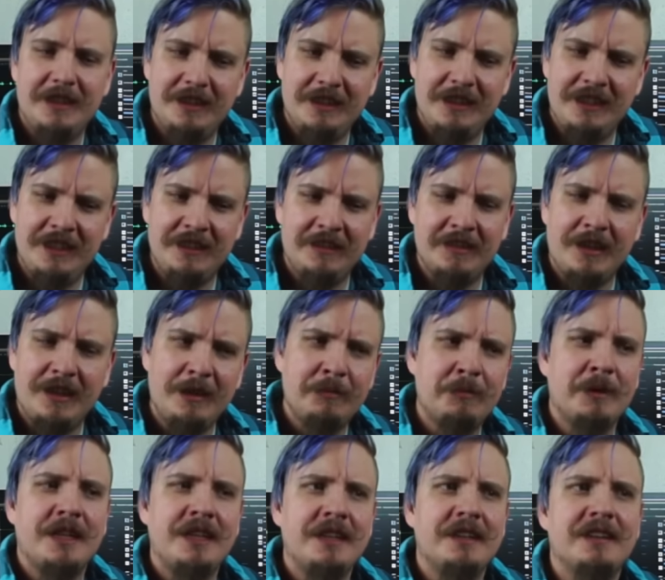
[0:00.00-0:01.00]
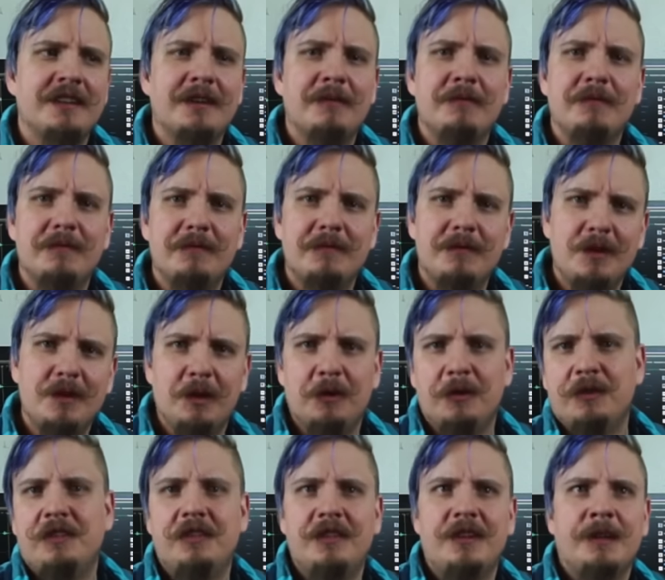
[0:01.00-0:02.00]
the topic here I'm
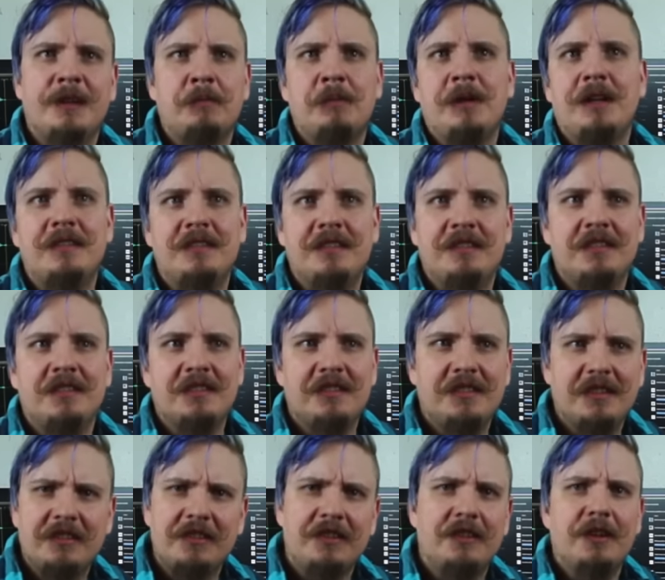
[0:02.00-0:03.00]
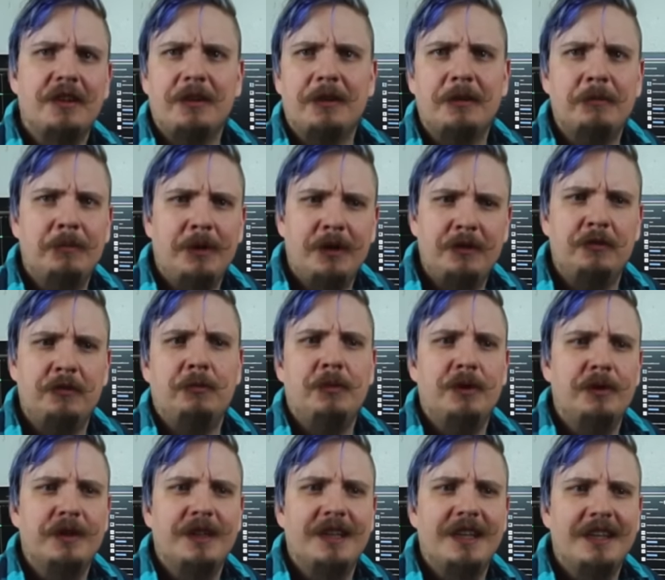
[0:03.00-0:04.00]
going to talk about is this $600 budget
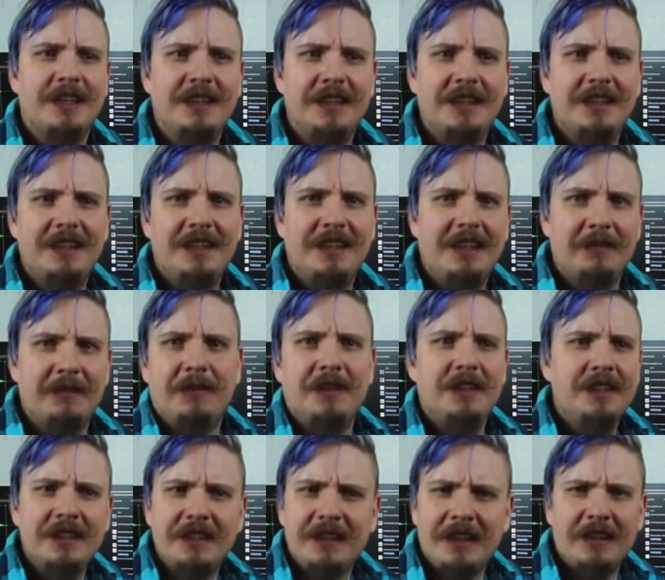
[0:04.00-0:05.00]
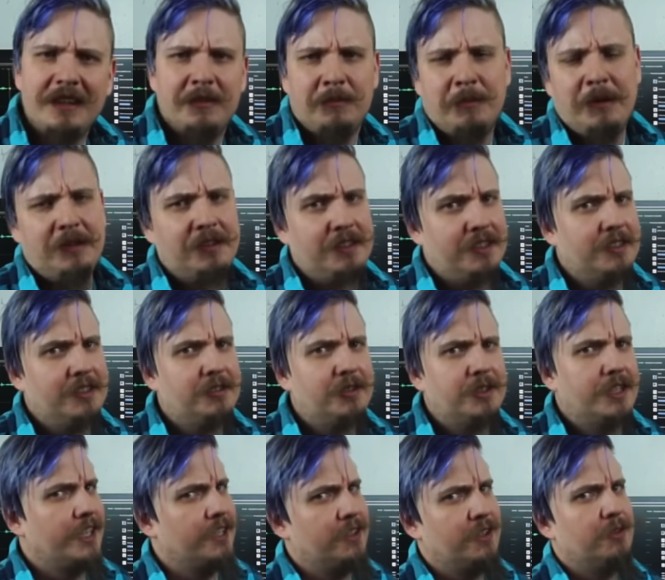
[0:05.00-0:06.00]
build that Nvidia has apparently
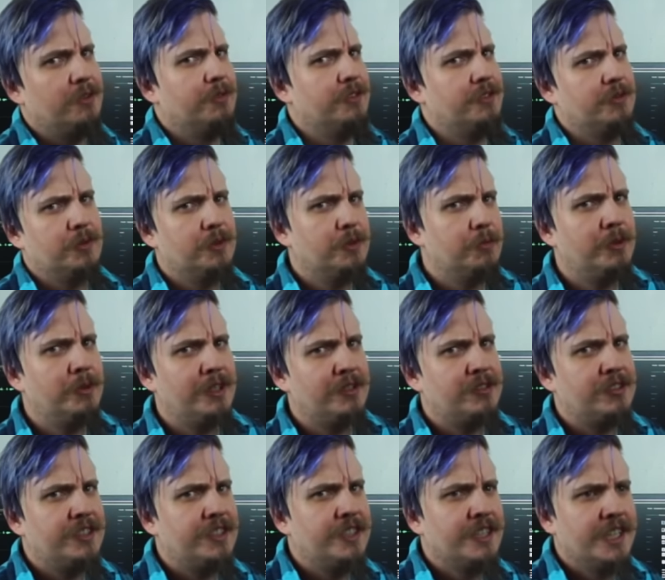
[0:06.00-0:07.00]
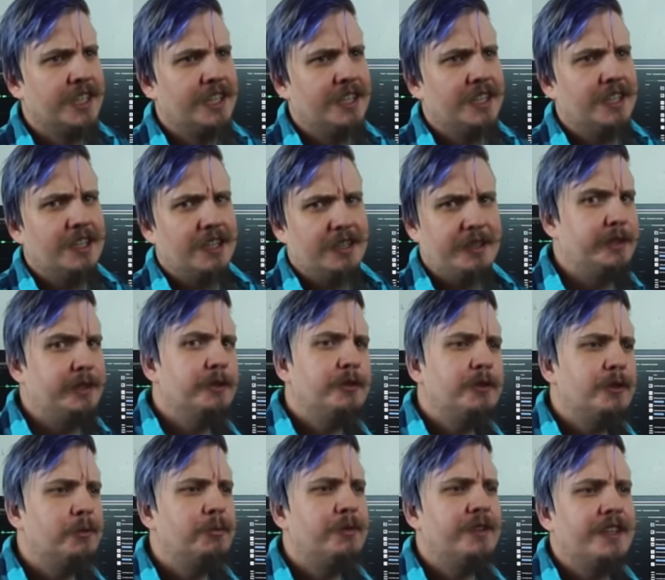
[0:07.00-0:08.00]
issued. I don't know if it's a real budget, a
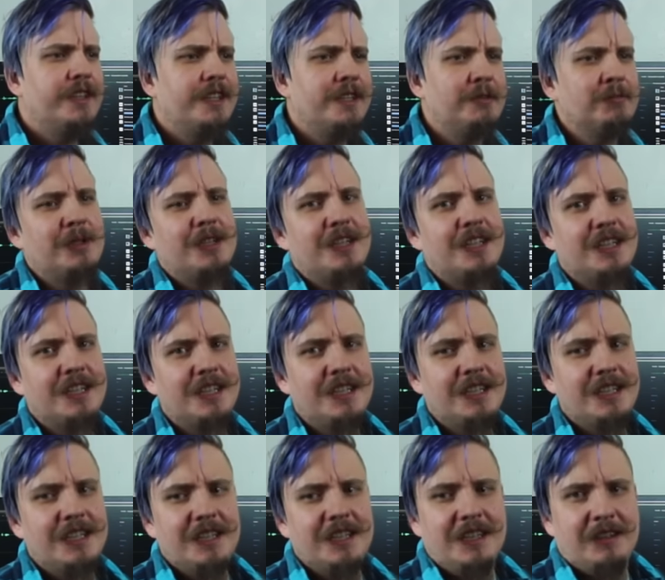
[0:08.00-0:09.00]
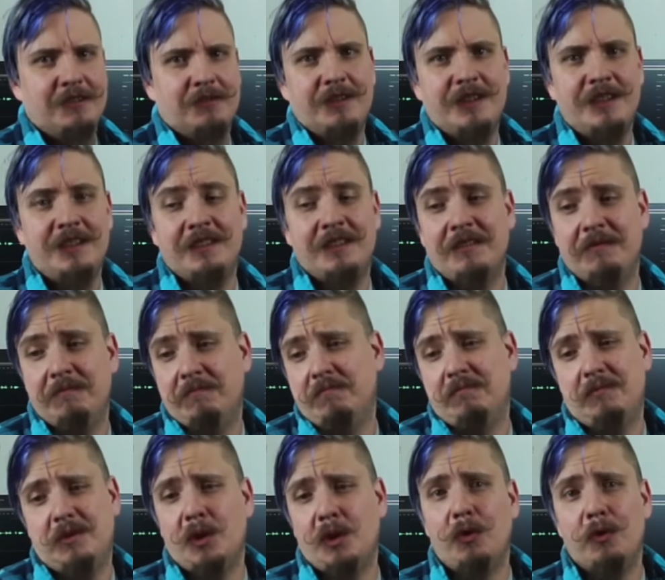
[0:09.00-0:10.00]
YouTube thing, but a friend
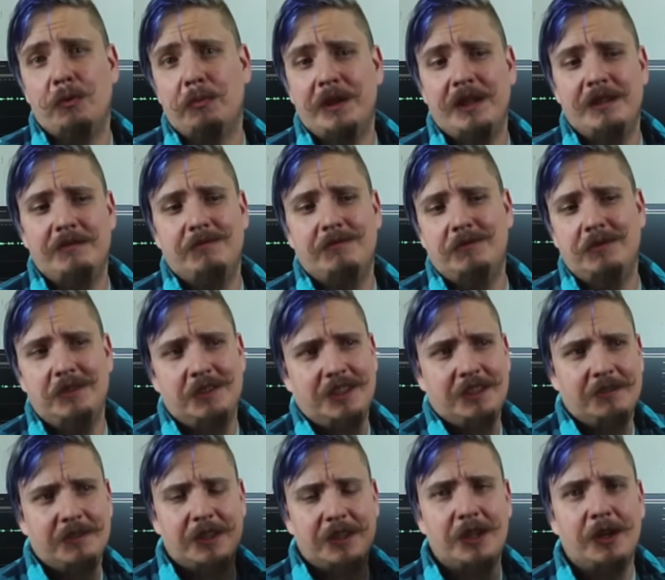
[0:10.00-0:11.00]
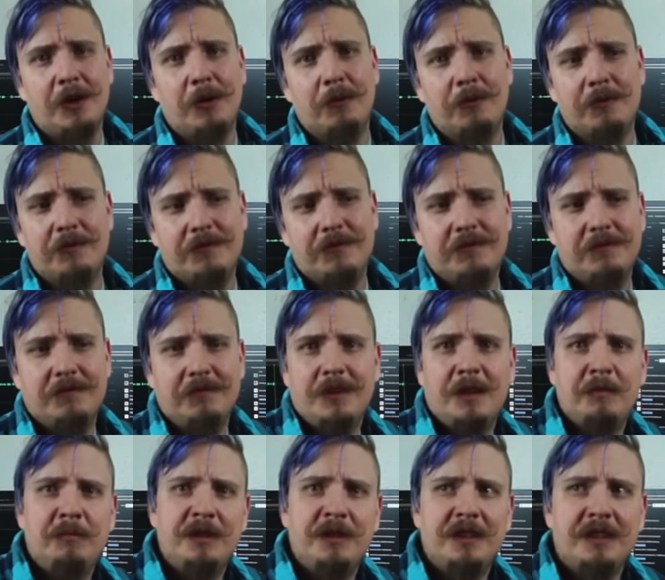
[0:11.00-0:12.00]
told me, give it a go.
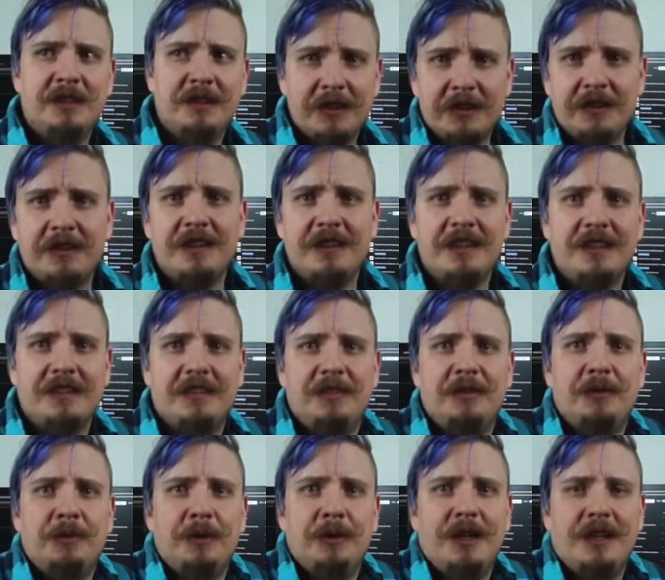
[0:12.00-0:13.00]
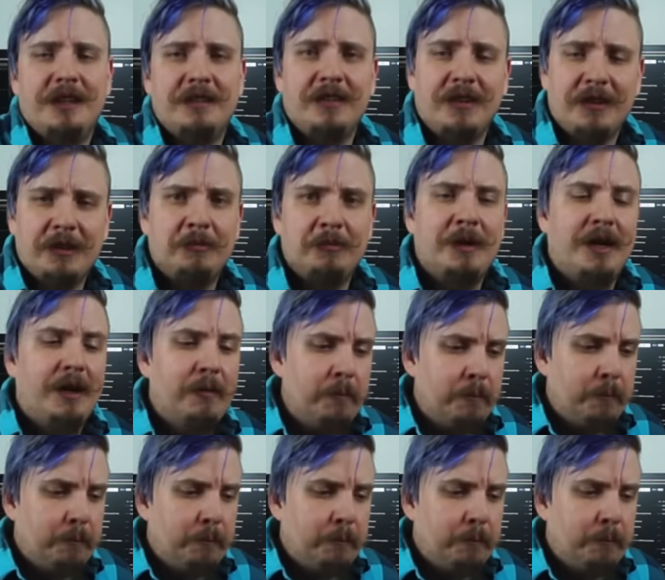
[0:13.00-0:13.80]
Might be a good thing to talk about.